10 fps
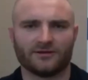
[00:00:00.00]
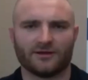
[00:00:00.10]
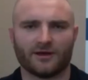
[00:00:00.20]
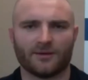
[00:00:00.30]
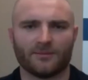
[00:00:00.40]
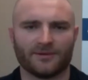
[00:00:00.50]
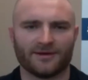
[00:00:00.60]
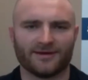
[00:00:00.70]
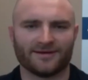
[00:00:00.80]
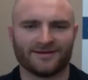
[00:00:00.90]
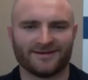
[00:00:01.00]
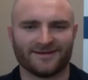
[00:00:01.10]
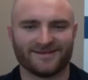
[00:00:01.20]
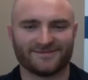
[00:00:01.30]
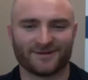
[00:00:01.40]

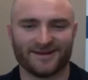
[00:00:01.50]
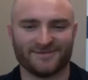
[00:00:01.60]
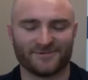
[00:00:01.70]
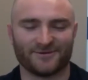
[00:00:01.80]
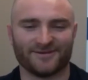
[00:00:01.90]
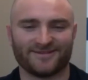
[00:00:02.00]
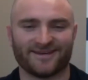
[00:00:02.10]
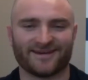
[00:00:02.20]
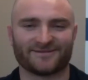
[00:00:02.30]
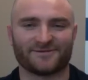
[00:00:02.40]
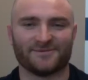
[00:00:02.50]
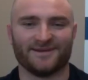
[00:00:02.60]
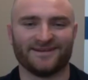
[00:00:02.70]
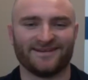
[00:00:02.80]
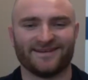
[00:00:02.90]
Plenty more in the tank for
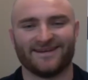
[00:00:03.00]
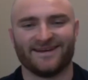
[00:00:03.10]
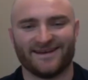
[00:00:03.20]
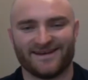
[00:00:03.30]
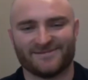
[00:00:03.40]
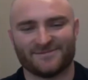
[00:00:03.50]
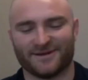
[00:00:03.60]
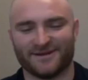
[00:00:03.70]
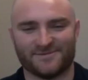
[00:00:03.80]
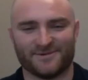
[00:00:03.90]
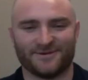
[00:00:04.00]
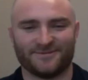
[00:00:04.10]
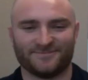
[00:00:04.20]
me. Plenty more.